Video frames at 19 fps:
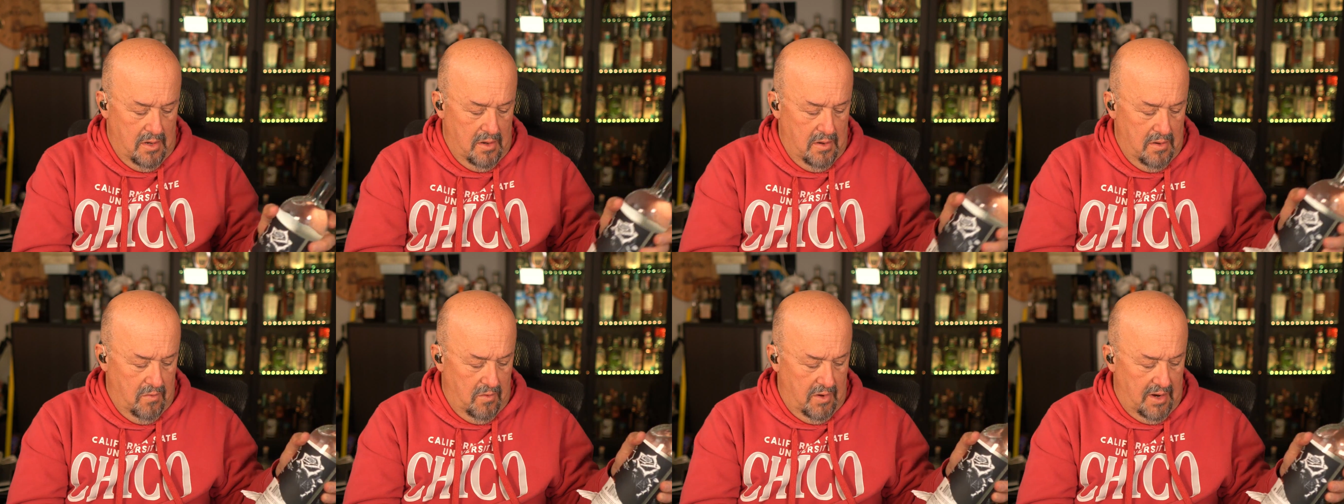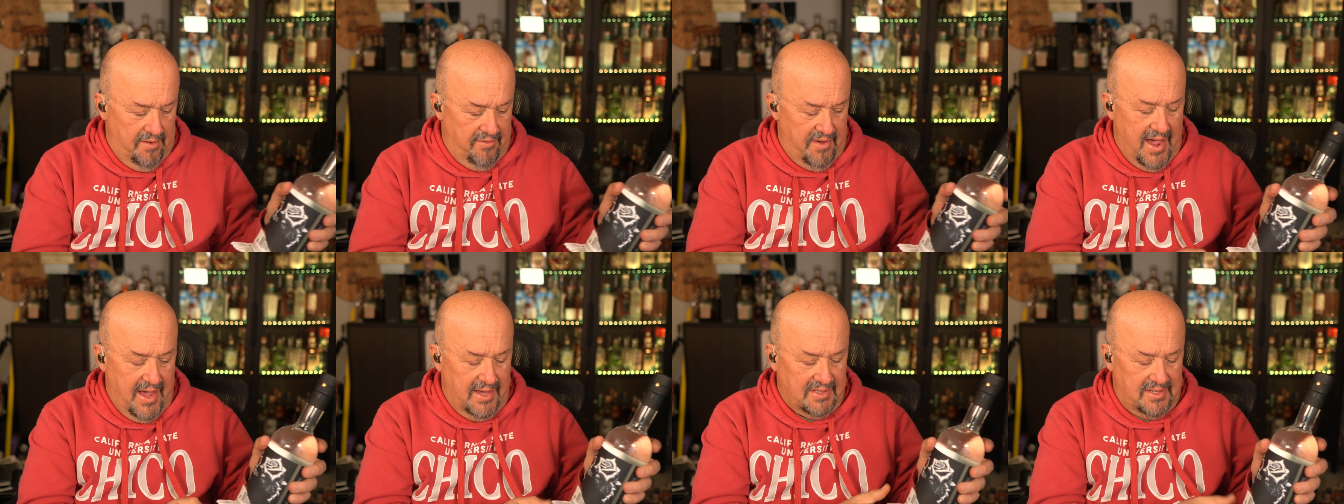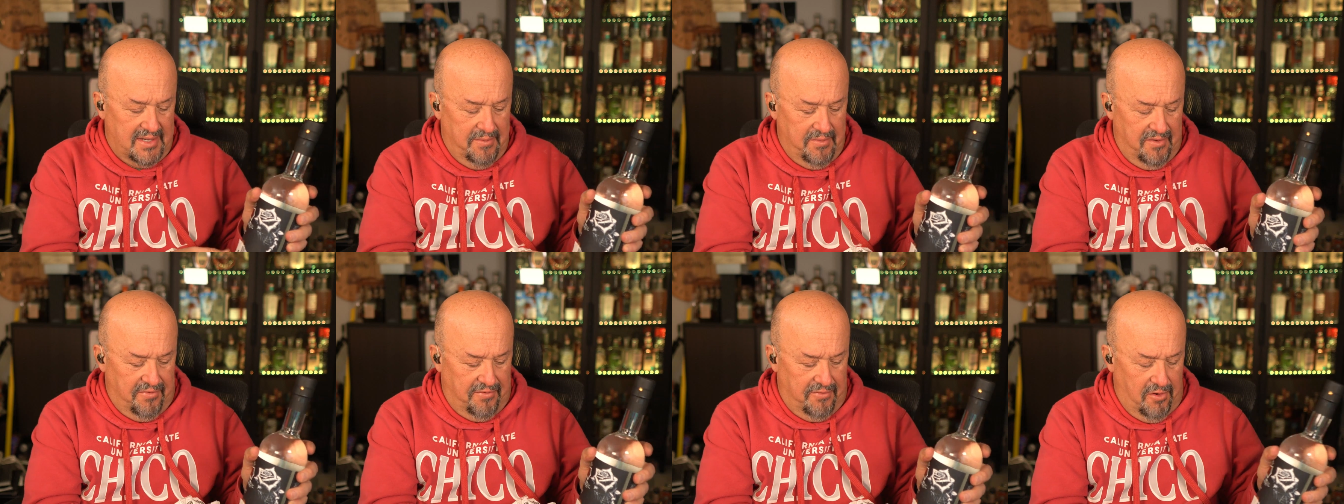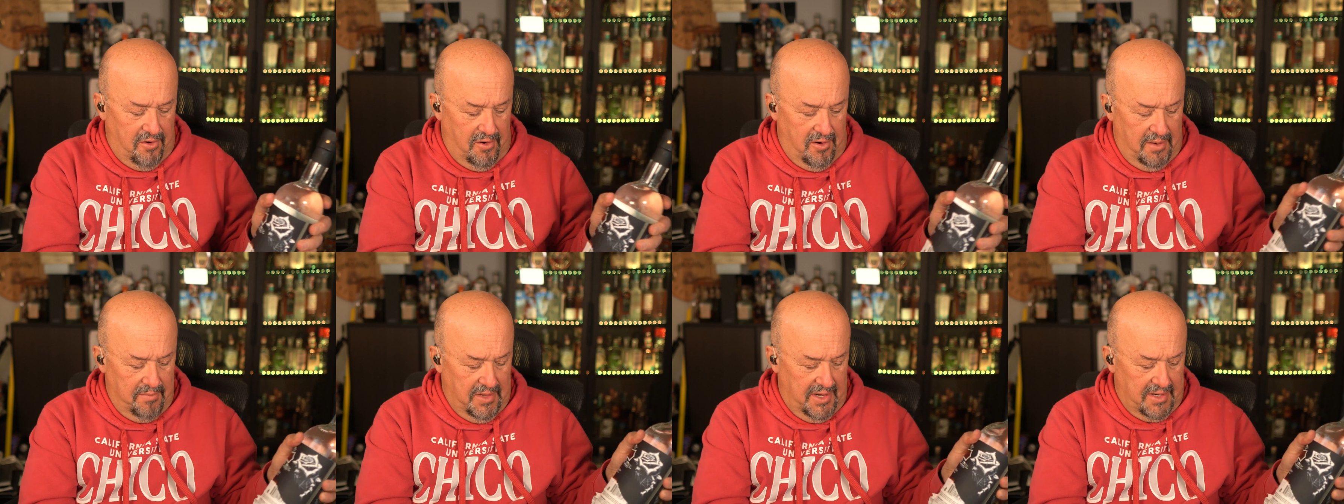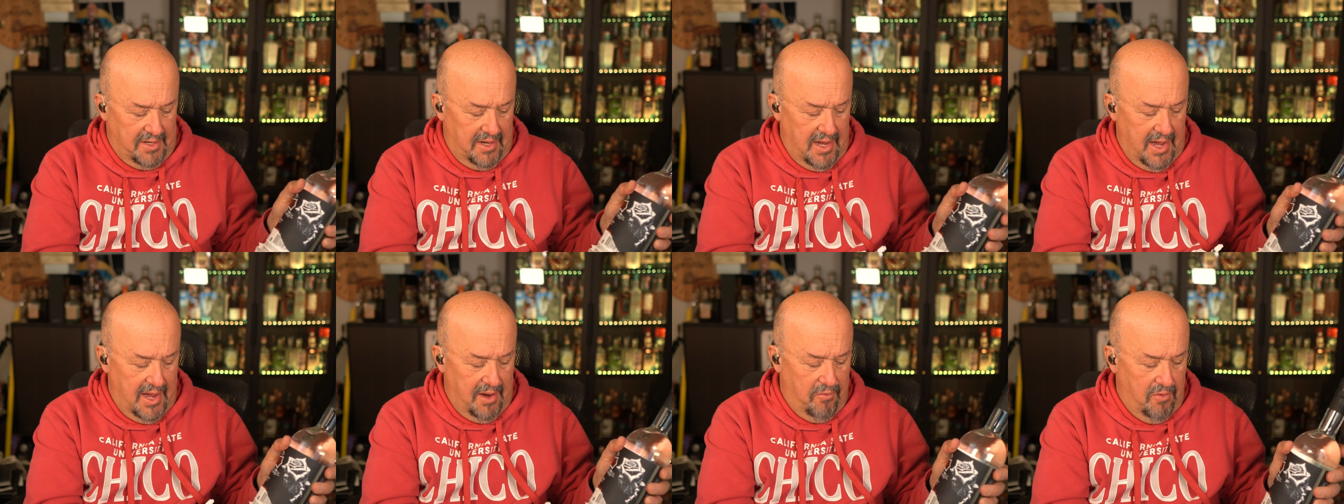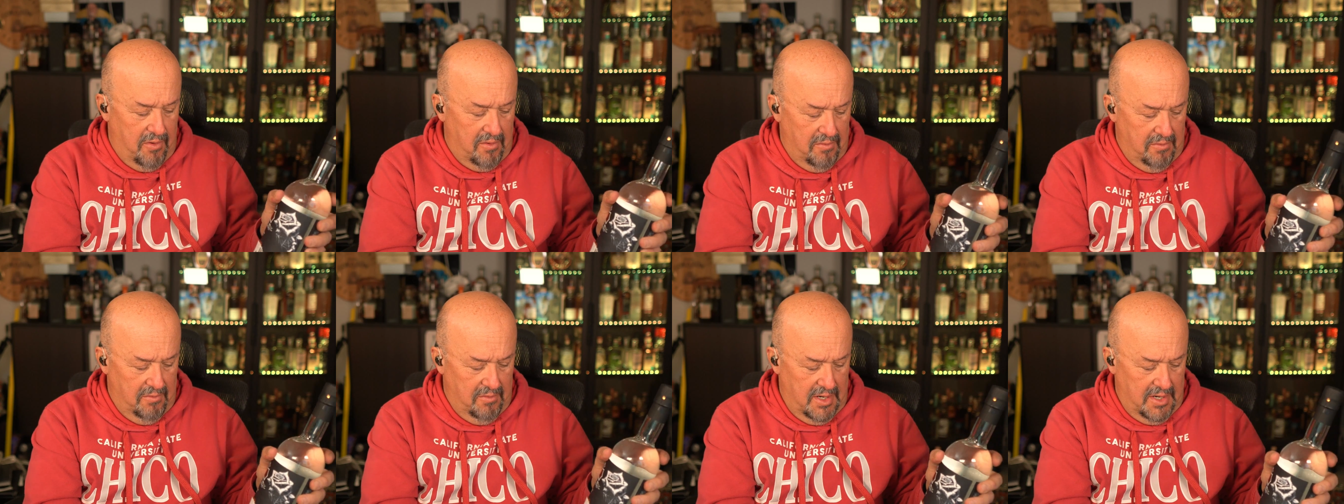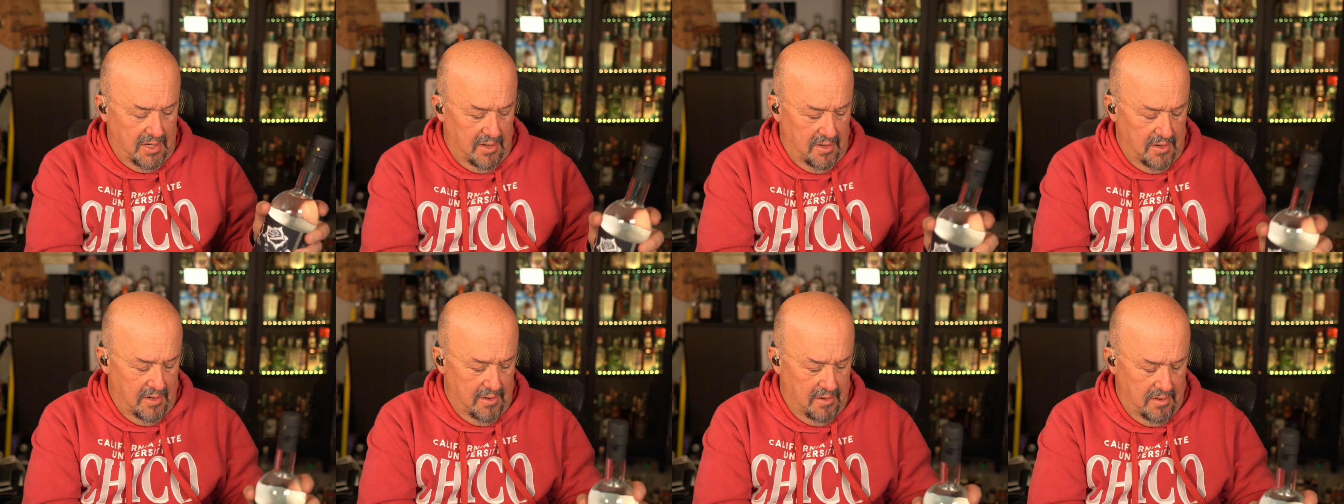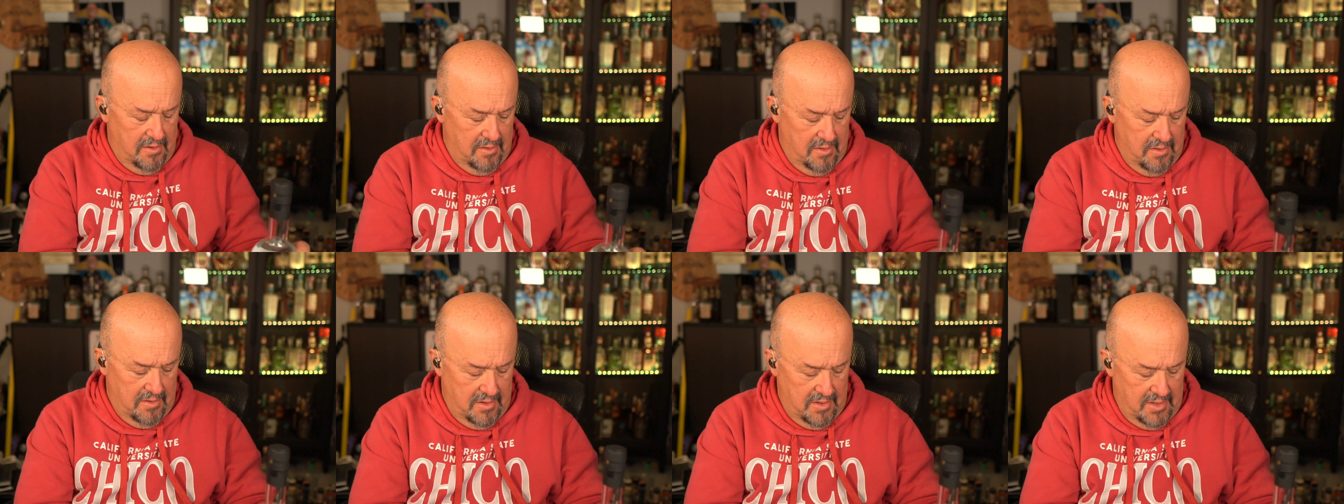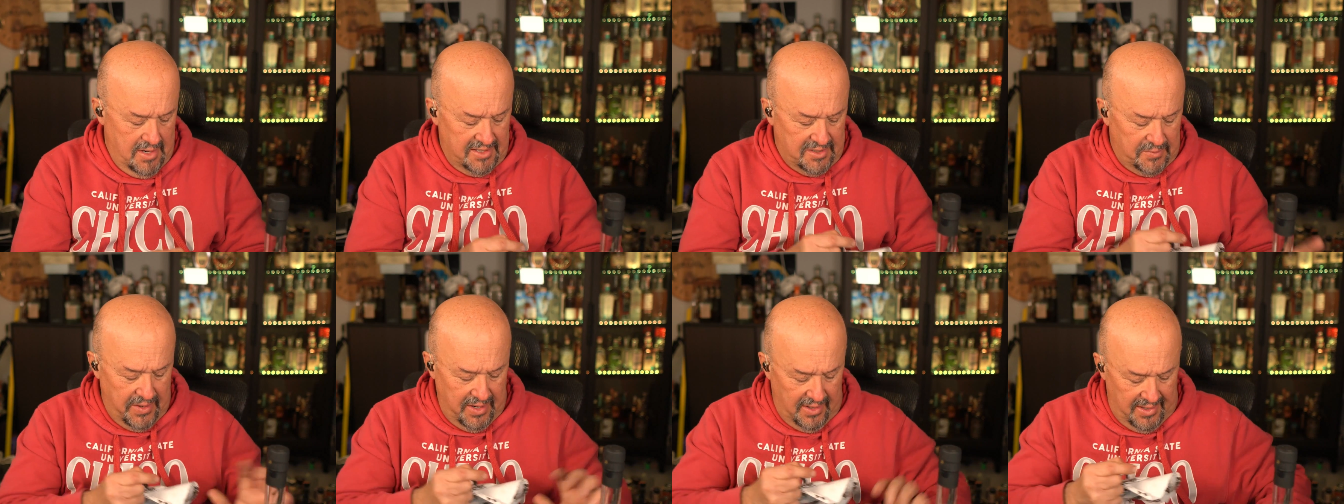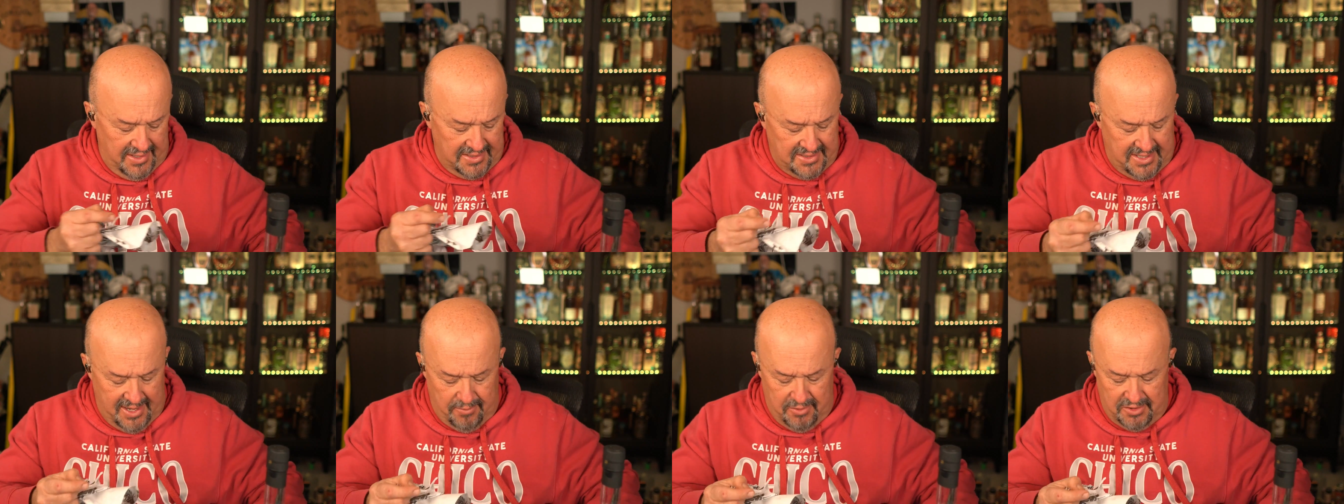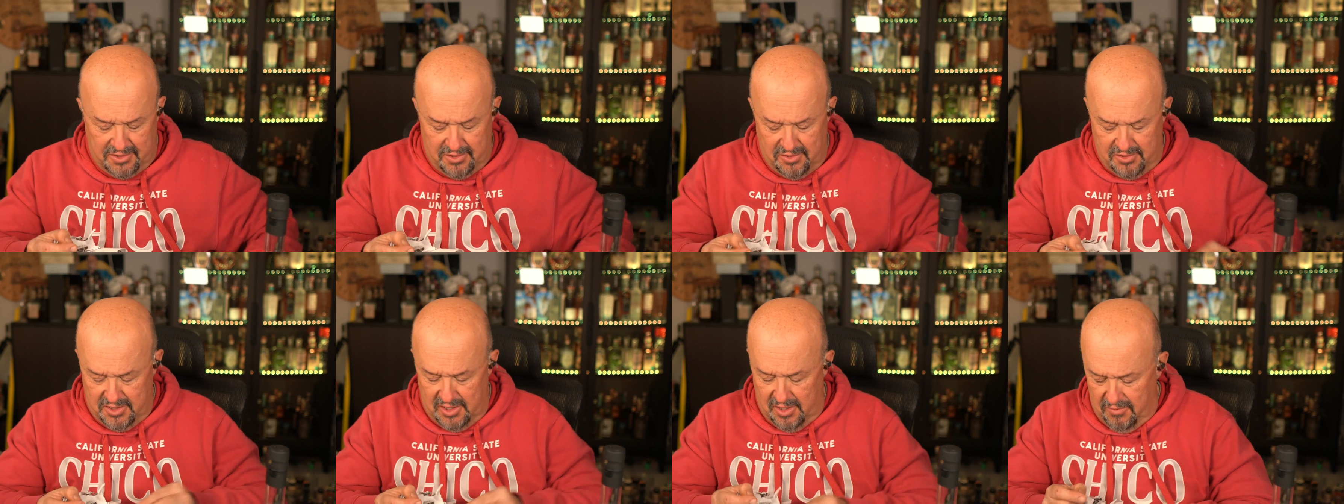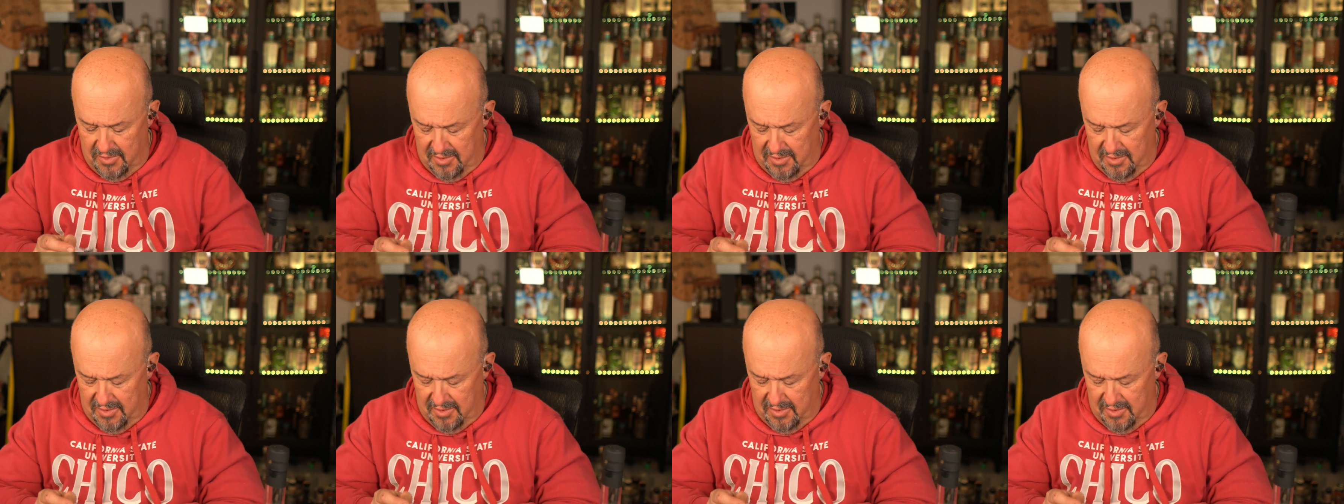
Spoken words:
when I've asked him before, I'm like, hey, what? I spent a lot of time with Sergio.